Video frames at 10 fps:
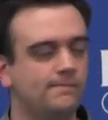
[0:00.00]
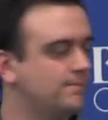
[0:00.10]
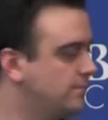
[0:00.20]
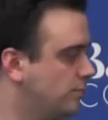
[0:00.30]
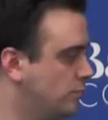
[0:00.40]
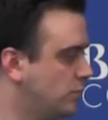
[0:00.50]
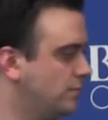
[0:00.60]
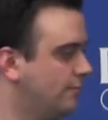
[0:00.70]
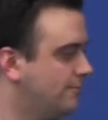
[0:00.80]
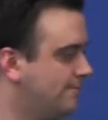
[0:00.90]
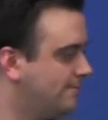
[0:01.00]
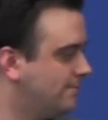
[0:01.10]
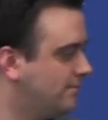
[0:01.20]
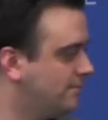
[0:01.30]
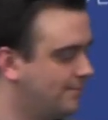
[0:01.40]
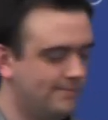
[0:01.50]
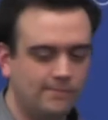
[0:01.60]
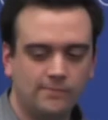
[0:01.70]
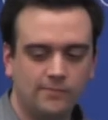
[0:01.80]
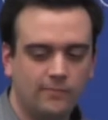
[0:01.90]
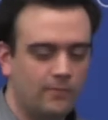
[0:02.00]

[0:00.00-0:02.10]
garage door openers I've heard advertised.